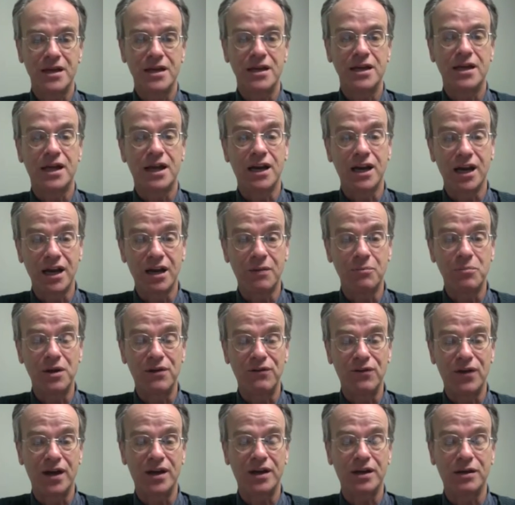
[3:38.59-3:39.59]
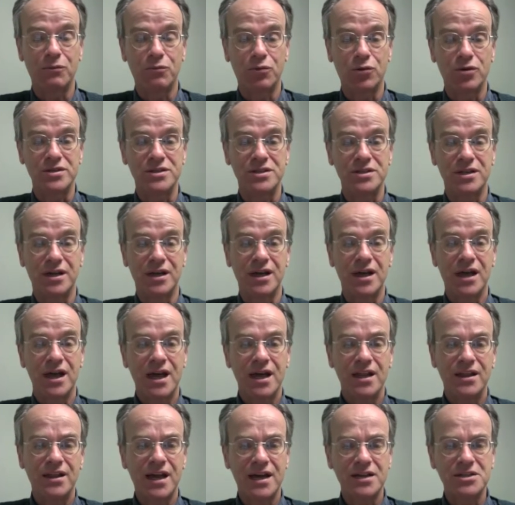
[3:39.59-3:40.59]
You can end up in a Vatican prison.
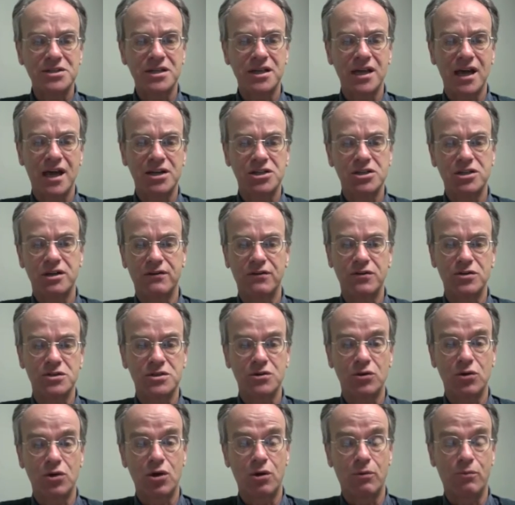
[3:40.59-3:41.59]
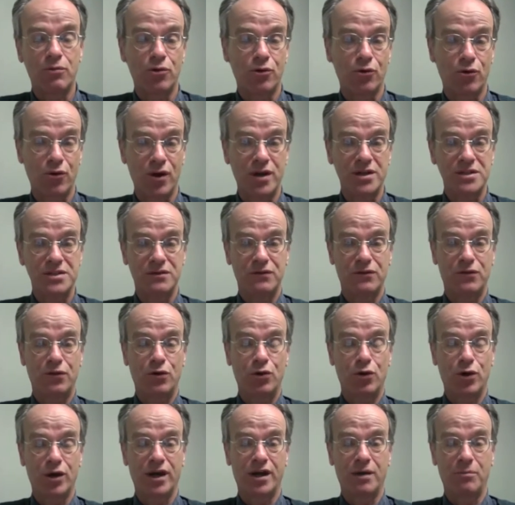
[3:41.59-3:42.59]
That's the action of the so-called progressive
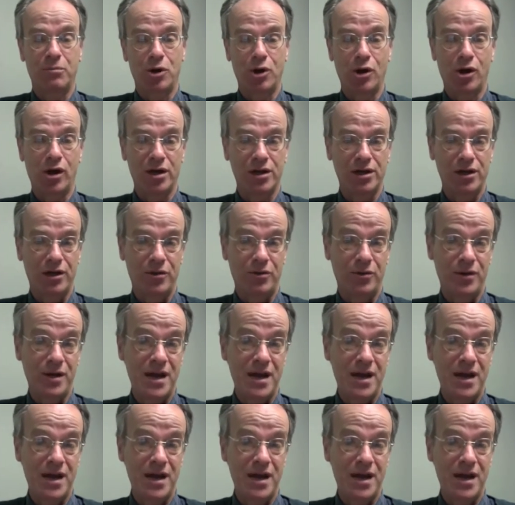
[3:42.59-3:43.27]
Jorge Bergoglio.